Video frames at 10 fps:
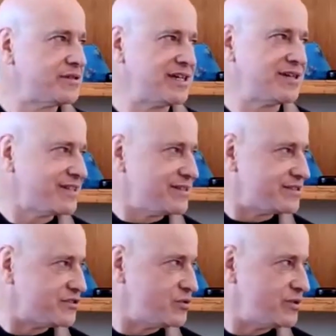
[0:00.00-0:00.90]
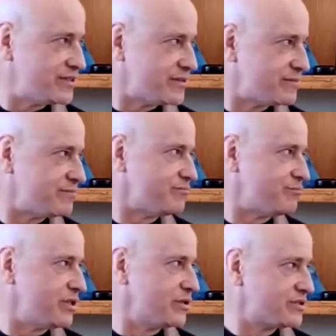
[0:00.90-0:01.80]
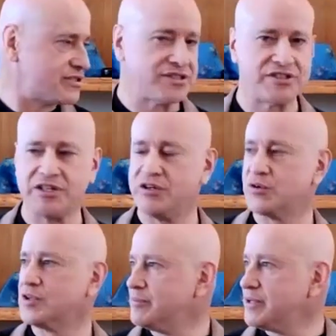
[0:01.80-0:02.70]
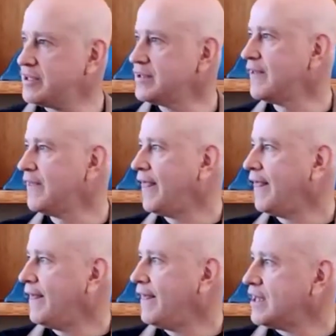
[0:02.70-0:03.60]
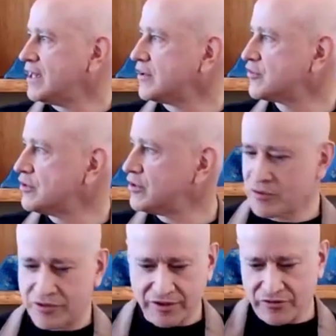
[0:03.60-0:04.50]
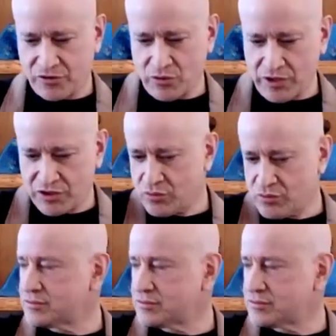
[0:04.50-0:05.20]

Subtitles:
I don't think this is unique to bitter 16-year-old me, and I certainly don't think it's unique to